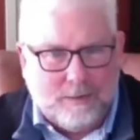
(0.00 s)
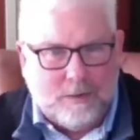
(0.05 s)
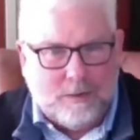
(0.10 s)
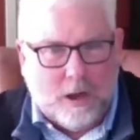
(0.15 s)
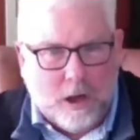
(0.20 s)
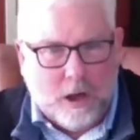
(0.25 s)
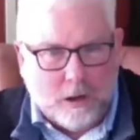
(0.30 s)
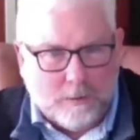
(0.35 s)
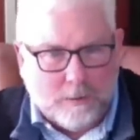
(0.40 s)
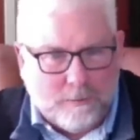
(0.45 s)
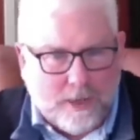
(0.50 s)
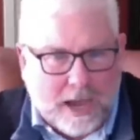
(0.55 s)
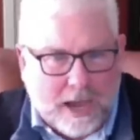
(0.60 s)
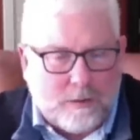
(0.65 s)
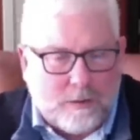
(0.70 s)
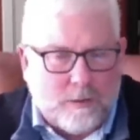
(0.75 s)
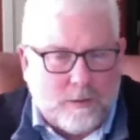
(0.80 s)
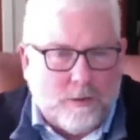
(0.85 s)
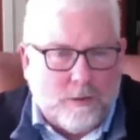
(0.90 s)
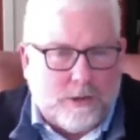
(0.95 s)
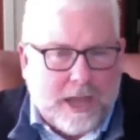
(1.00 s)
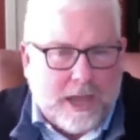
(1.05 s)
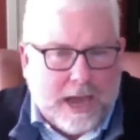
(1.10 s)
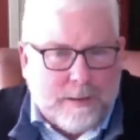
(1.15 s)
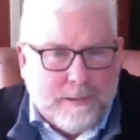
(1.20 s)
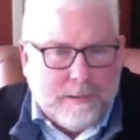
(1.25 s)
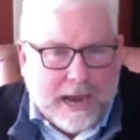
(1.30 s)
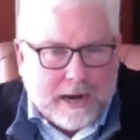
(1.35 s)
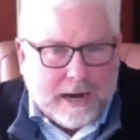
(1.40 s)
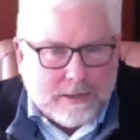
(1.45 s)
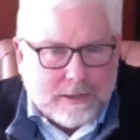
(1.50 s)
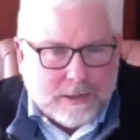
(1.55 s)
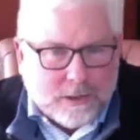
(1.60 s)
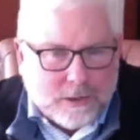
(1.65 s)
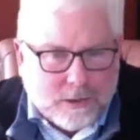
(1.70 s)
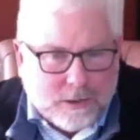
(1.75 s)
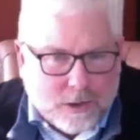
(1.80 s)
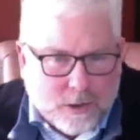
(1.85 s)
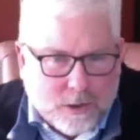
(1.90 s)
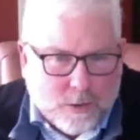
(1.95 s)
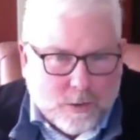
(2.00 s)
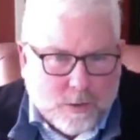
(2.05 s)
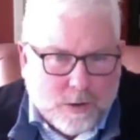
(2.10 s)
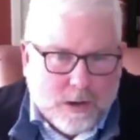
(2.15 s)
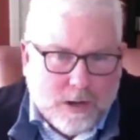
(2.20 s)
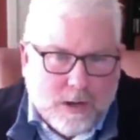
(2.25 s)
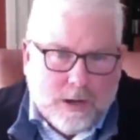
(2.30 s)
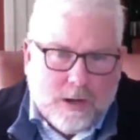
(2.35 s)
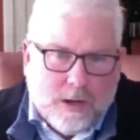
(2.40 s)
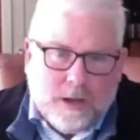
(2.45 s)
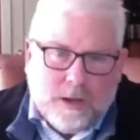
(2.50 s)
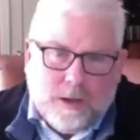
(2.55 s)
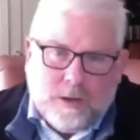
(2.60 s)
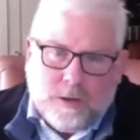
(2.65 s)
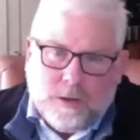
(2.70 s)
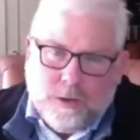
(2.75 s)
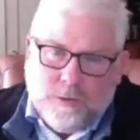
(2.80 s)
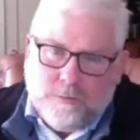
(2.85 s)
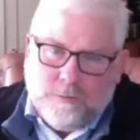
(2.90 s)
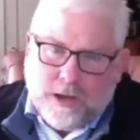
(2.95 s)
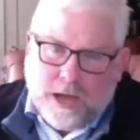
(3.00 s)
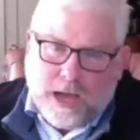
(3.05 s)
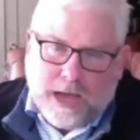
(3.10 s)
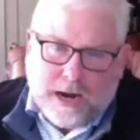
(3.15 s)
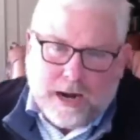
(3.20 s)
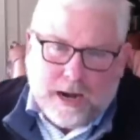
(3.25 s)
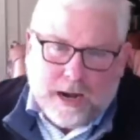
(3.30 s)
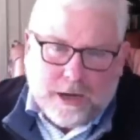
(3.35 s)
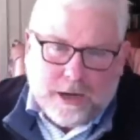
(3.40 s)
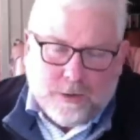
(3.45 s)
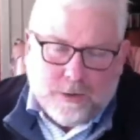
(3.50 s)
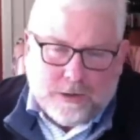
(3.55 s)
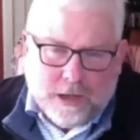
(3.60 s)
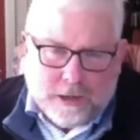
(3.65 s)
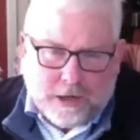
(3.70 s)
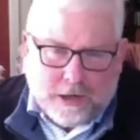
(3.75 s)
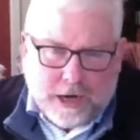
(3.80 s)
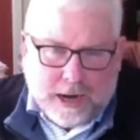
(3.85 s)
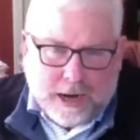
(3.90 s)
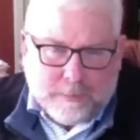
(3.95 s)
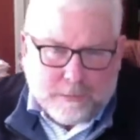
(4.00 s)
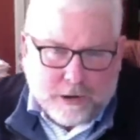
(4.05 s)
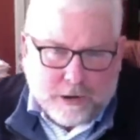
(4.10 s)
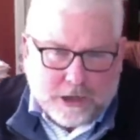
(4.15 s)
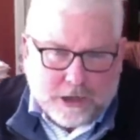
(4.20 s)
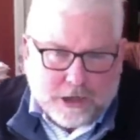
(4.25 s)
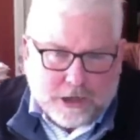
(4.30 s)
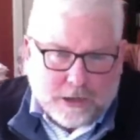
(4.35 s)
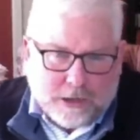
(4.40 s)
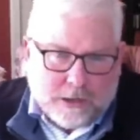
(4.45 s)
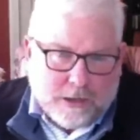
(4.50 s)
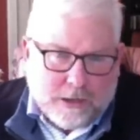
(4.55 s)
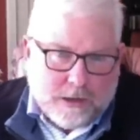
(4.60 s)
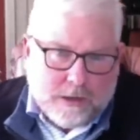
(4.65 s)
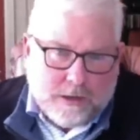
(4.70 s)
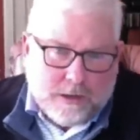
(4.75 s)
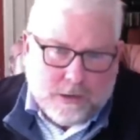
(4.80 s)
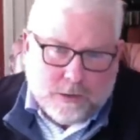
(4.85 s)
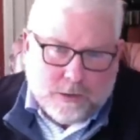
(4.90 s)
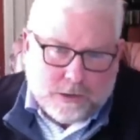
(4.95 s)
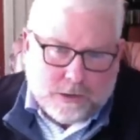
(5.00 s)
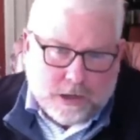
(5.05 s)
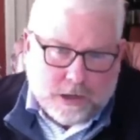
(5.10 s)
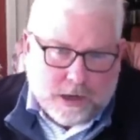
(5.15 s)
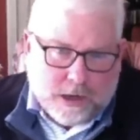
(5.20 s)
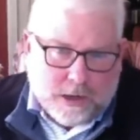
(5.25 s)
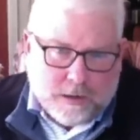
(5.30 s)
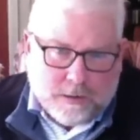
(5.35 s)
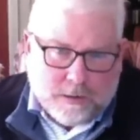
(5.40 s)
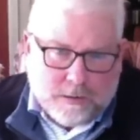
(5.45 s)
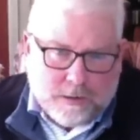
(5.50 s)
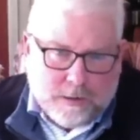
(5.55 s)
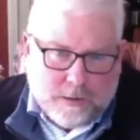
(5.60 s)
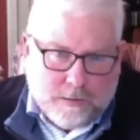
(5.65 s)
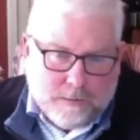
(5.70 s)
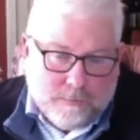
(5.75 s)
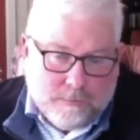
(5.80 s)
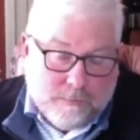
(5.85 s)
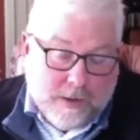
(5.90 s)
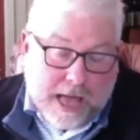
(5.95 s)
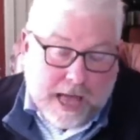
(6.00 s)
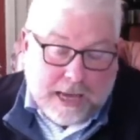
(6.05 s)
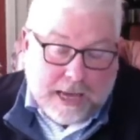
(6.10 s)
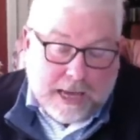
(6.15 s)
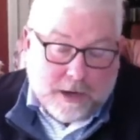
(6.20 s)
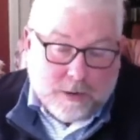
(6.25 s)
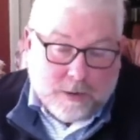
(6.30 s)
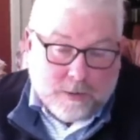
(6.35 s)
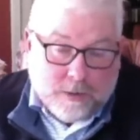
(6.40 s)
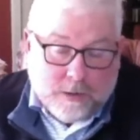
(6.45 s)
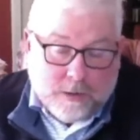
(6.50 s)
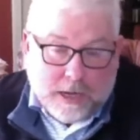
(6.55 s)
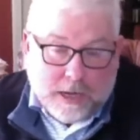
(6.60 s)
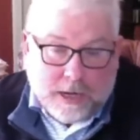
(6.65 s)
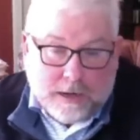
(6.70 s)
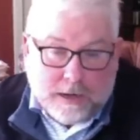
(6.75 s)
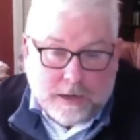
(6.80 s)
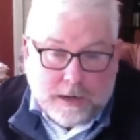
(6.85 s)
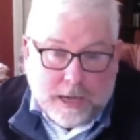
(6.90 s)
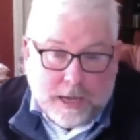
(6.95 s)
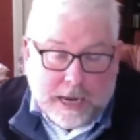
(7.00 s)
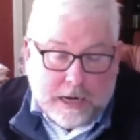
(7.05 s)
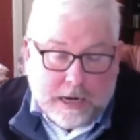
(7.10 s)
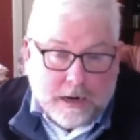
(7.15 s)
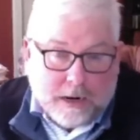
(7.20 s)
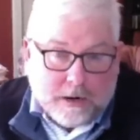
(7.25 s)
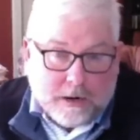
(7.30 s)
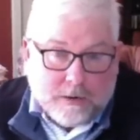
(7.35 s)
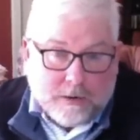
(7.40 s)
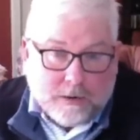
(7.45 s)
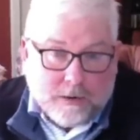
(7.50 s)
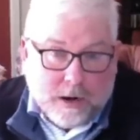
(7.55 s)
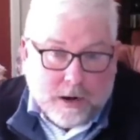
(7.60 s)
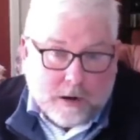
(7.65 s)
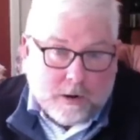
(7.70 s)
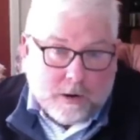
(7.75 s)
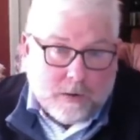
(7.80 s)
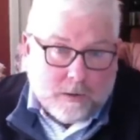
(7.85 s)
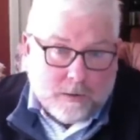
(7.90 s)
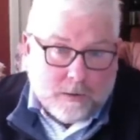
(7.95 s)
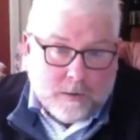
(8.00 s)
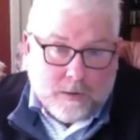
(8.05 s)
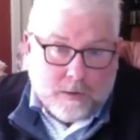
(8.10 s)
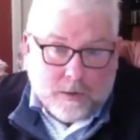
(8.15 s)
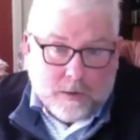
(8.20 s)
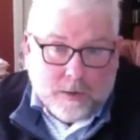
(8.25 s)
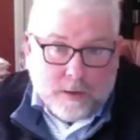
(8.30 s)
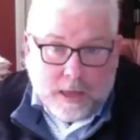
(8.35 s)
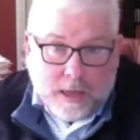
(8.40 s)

all of that growth CapEx. And so you've got a utility operation you saw valued at $87